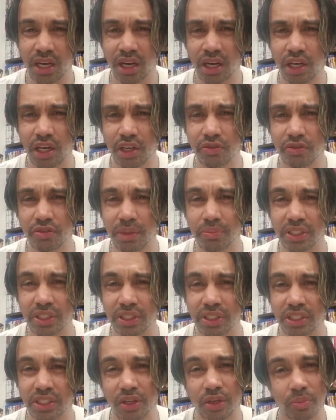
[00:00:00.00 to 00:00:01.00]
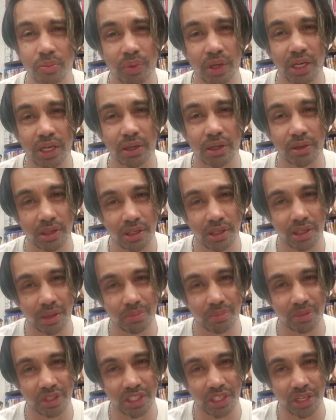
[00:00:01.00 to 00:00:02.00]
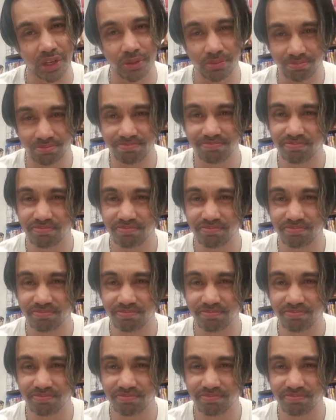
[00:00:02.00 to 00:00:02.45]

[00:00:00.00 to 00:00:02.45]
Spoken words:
over number two, but number two